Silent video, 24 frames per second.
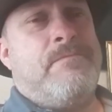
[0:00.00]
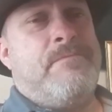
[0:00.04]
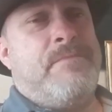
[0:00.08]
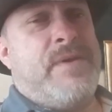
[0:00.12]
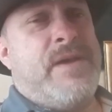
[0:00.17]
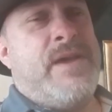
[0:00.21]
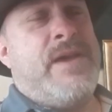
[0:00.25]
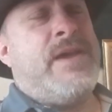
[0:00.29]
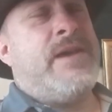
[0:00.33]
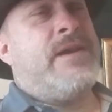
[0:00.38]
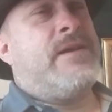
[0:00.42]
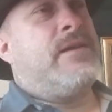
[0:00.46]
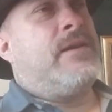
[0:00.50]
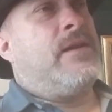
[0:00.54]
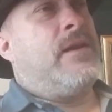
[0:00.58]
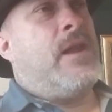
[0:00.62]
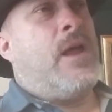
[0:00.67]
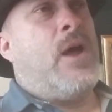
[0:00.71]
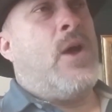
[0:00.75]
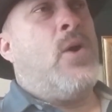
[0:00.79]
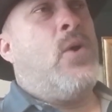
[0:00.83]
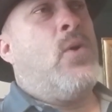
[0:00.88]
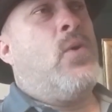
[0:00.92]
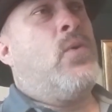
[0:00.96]
big,
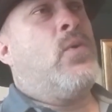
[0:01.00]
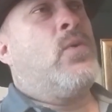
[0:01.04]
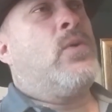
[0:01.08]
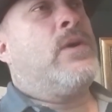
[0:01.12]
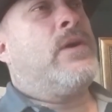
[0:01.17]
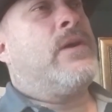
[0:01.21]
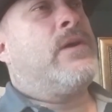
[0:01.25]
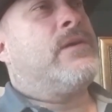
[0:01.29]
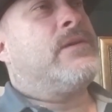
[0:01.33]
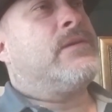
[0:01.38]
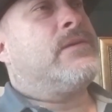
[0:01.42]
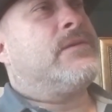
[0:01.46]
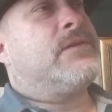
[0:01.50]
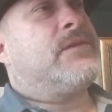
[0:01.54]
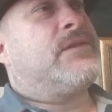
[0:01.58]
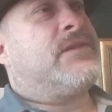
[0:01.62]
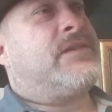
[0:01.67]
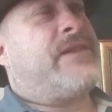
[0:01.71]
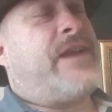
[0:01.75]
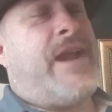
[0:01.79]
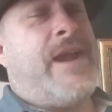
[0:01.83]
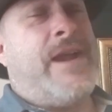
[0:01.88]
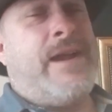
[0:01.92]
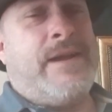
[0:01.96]
long,
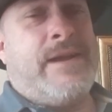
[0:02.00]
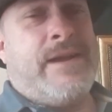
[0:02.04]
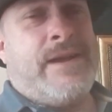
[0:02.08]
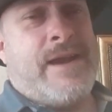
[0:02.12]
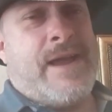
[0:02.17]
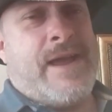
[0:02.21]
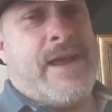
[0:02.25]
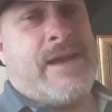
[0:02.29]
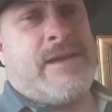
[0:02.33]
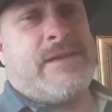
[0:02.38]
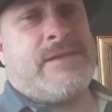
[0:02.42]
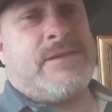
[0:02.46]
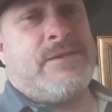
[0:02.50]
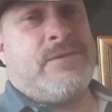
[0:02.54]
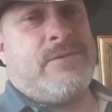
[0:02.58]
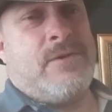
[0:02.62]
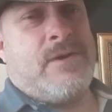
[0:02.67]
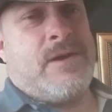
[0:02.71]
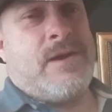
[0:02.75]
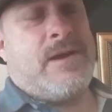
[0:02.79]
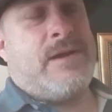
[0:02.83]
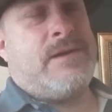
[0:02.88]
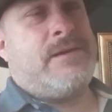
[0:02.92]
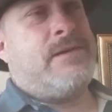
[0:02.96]
standing axe to
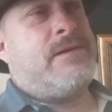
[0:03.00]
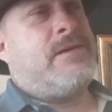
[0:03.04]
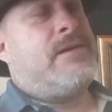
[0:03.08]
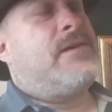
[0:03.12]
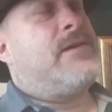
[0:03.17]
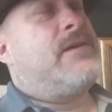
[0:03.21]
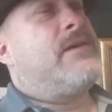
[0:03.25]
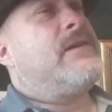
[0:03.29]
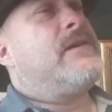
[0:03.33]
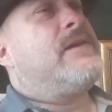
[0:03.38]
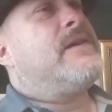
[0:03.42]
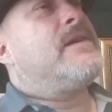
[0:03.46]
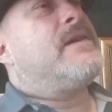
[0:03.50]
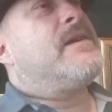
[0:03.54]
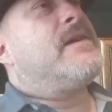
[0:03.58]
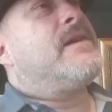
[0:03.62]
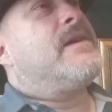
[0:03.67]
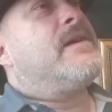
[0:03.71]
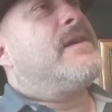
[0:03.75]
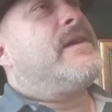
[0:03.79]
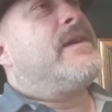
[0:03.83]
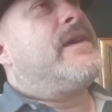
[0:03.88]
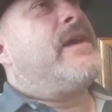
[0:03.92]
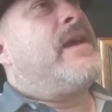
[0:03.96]
grind.
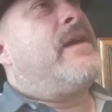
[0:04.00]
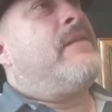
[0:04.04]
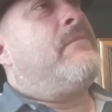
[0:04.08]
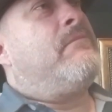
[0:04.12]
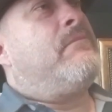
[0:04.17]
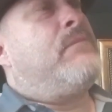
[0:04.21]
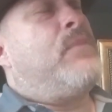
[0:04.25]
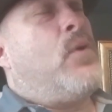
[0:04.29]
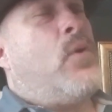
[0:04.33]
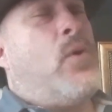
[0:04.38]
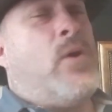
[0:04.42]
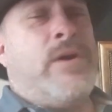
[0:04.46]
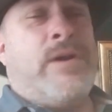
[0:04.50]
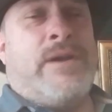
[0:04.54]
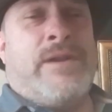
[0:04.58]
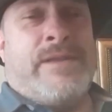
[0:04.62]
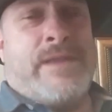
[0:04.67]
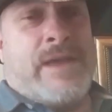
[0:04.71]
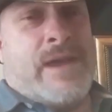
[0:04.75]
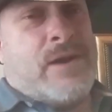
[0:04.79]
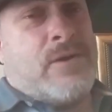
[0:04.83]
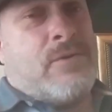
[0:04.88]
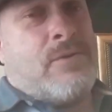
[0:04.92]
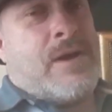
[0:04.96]
And boy,
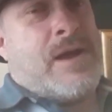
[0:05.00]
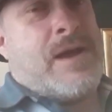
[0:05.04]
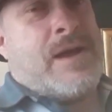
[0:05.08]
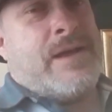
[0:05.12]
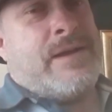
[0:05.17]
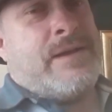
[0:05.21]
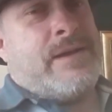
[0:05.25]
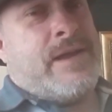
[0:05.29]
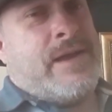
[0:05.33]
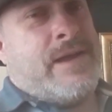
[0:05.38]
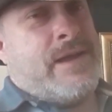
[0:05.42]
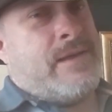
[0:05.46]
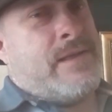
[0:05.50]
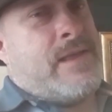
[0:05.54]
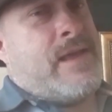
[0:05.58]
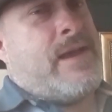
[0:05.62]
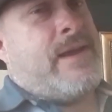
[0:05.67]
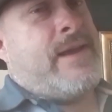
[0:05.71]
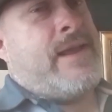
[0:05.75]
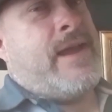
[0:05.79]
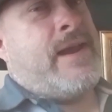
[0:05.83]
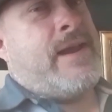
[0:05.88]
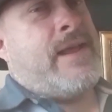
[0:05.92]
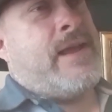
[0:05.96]
did they grind the hell
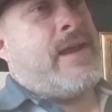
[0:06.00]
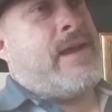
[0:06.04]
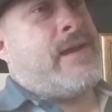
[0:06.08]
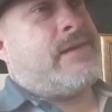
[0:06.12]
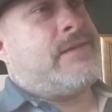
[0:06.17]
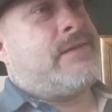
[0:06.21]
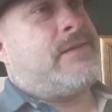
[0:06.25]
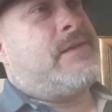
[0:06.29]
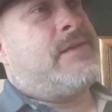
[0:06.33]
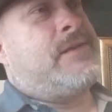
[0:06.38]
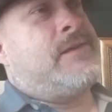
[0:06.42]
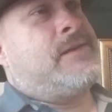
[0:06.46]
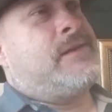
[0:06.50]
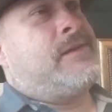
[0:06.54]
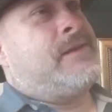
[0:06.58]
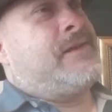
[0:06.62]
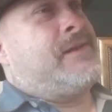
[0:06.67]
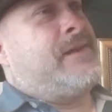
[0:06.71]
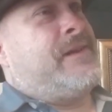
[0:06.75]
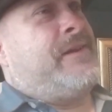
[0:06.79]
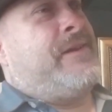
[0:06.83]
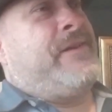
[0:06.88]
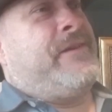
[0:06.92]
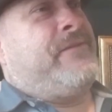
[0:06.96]
out of that axe
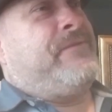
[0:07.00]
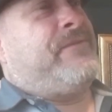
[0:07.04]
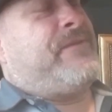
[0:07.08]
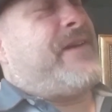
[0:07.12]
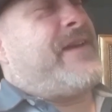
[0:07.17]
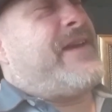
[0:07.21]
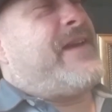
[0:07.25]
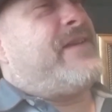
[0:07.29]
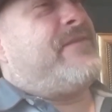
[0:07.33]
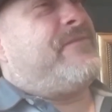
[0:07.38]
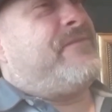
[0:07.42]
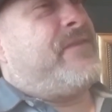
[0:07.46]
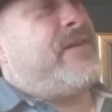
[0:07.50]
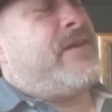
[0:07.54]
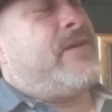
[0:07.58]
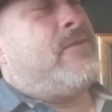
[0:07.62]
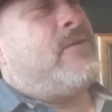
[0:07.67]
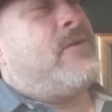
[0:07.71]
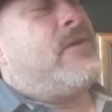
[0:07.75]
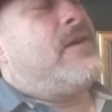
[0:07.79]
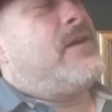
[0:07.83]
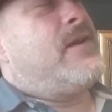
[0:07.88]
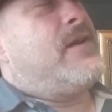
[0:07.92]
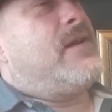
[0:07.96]
in
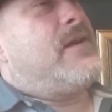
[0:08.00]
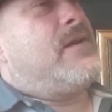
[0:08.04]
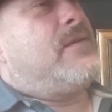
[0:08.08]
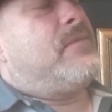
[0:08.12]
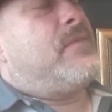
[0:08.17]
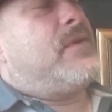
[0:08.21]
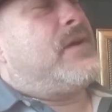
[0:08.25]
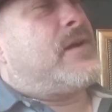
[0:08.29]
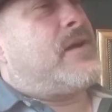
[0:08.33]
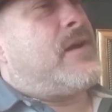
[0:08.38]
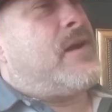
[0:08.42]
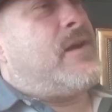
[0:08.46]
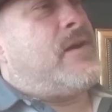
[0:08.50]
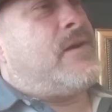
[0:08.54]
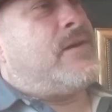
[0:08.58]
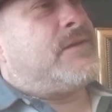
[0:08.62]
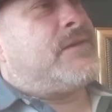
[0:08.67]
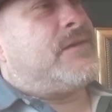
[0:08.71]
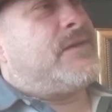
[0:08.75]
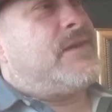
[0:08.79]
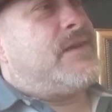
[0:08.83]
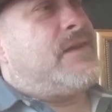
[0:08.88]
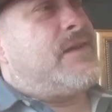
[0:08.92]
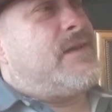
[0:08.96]
Fayetteville,
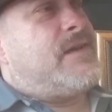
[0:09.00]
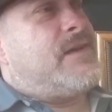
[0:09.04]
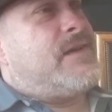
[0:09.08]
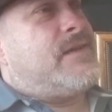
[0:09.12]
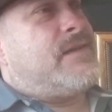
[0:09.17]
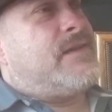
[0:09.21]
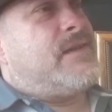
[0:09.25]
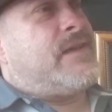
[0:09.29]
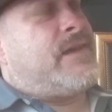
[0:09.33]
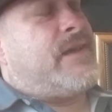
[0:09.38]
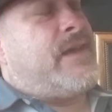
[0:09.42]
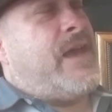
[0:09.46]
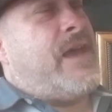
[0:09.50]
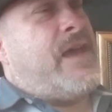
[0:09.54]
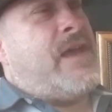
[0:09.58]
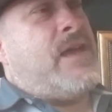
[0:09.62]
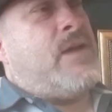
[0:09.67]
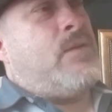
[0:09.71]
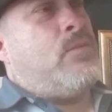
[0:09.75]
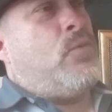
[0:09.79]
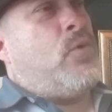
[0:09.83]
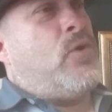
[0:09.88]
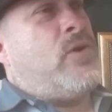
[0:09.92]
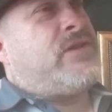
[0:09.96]
because the
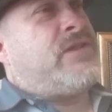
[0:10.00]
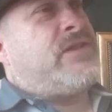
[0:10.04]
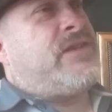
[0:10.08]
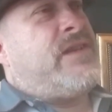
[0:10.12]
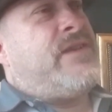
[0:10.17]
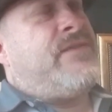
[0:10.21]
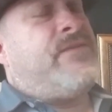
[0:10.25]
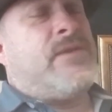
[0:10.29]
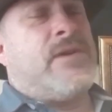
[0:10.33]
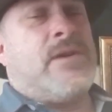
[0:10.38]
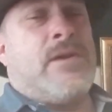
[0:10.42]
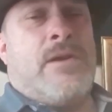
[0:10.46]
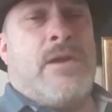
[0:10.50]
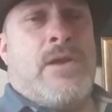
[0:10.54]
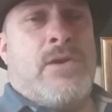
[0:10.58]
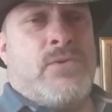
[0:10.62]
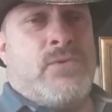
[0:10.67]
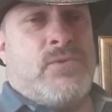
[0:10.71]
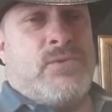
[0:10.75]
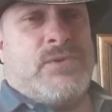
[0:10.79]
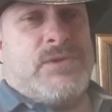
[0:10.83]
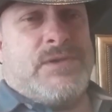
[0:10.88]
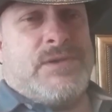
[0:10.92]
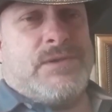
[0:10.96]
game wasn't even
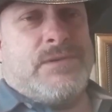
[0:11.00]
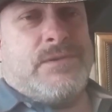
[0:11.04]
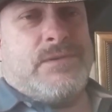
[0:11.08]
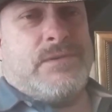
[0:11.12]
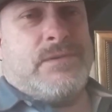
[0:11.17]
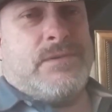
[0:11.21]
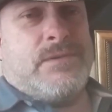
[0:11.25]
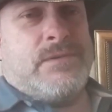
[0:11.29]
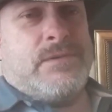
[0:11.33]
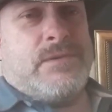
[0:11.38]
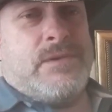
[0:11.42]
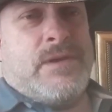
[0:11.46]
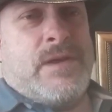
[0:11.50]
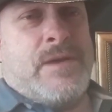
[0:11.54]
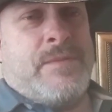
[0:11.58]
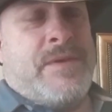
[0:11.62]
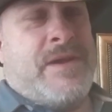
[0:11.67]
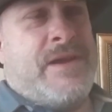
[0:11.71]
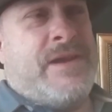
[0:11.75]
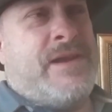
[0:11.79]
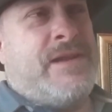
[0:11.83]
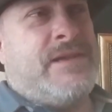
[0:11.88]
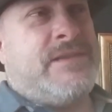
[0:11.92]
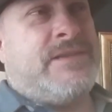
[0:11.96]
close. I
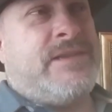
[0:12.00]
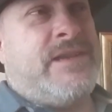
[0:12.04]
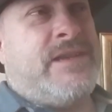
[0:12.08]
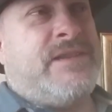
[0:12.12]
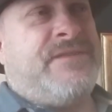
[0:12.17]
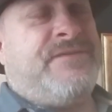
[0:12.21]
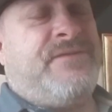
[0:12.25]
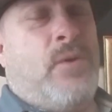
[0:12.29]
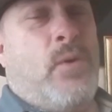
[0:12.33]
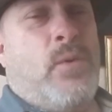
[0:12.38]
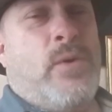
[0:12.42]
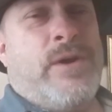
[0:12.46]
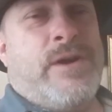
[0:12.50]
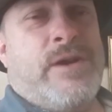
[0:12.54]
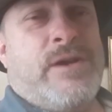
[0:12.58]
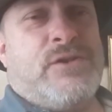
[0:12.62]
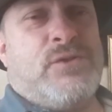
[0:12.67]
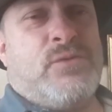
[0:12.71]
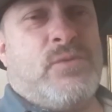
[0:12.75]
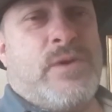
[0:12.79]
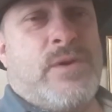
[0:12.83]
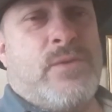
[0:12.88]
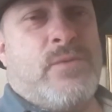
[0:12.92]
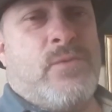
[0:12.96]
mean, it says
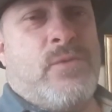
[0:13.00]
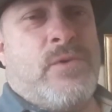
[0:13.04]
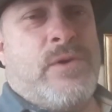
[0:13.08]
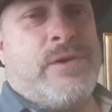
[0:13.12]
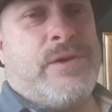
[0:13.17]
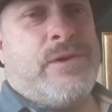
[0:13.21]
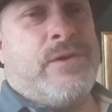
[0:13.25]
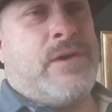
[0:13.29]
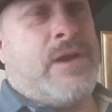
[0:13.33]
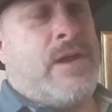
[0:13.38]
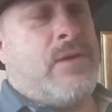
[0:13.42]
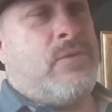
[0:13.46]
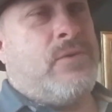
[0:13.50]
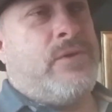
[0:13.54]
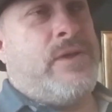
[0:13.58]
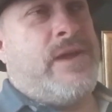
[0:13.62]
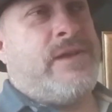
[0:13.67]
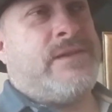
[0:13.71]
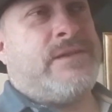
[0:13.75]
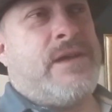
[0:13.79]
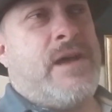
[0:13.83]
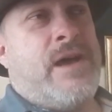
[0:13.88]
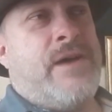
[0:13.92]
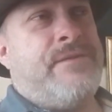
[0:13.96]
40-21. You're like, well,
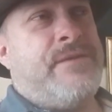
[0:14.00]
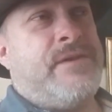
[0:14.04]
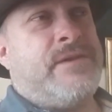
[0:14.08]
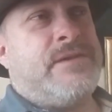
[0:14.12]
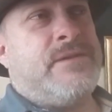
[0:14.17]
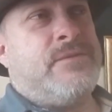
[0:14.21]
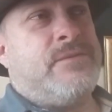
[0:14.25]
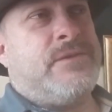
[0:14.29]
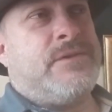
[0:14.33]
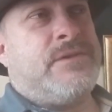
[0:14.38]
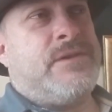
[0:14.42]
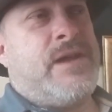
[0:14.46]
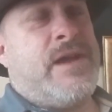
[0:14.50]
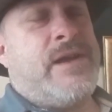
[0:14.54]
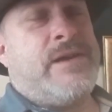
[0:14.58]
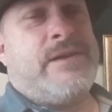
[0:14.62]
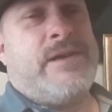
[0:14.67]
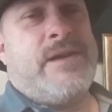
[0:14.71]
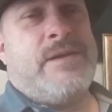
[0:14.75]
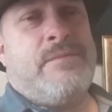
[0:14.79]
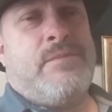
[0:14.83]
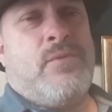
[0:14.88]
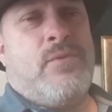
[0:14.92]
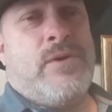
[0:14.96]
that's obvious. It was a
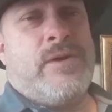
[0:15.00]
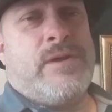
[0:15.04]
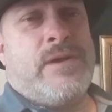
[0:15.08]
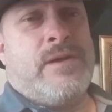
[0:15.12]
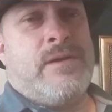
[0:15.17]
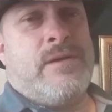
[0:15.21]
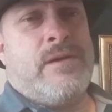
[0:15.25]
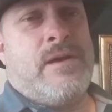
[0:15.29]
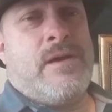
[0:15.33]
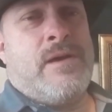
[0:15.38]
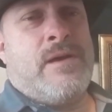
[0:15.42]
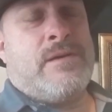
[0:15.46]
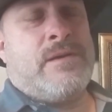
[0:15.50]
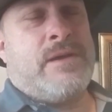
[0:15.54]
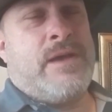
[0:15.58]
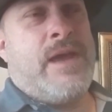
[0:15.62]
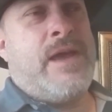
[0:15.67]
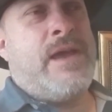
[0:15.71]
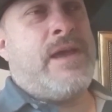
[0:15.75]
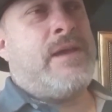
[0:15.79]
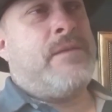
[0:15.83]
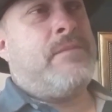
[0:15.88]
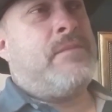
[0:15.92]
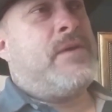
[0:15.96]
19-point
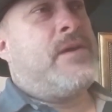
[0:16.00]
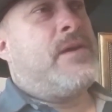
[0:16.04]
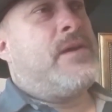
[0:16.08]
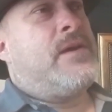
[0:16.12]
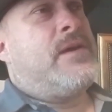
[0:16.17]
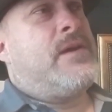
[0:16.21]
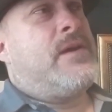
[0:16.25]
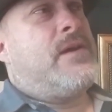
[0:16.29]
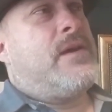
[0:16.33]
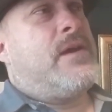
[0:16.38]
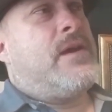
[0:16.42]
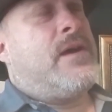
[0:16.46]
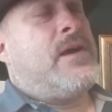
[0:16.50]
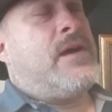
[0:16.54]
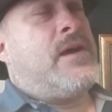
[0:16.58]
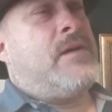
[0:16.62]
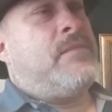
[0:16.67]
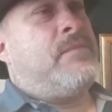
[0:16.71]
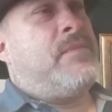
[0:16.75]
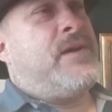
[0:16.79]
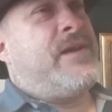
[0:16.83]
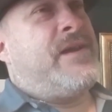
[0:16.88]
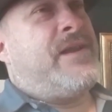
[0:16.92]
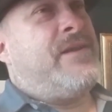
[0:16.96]
game.
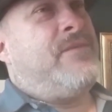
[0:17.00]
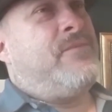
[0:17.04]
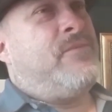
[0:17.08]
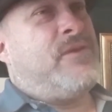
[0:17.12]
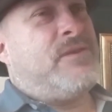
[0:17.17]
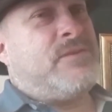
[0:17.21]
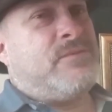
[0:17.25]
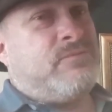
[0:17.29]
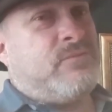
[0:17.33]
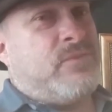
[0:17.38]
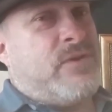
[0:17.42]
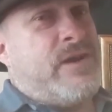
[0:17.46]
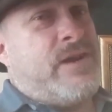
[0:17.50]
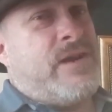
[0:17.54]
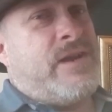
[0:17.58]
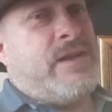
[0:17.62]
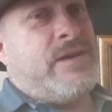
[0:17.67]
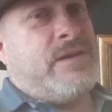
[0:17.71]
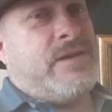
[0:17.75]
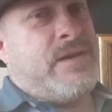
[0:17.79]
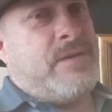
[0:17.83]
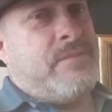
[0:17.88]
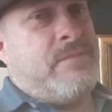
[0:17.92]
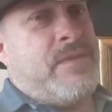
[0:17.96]
But it was
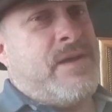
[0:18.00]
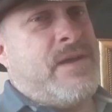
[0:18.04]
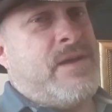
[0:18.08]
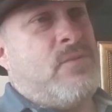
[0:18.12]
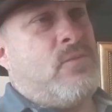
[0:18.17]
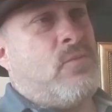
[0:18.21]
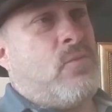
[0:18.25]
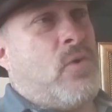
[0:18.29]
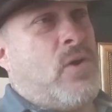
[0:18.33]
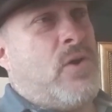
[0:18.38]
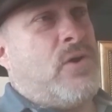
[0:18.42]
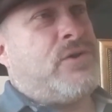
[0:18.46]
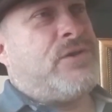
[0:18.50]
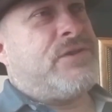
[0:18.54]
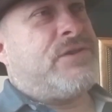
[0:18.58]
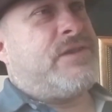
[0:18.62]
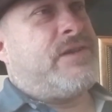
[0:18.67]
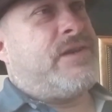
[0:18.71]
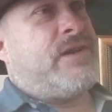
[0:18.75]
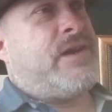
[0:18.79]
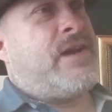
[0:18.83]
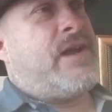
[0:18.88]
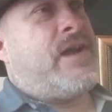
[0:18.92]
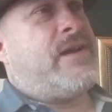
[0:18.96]
really, to me, worse
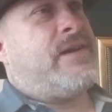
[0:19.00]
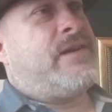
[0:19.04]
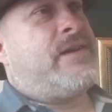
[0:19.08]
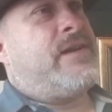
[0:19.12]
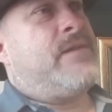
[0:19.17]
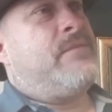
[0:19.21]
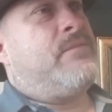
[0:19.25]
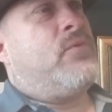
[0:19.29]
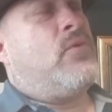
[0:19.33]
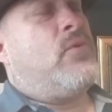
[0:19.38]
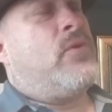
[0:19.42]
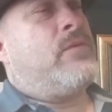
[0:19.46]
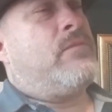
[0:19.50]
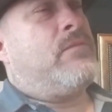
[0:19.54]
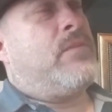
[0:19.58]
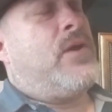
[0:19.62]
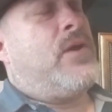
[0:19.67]
than a 19-point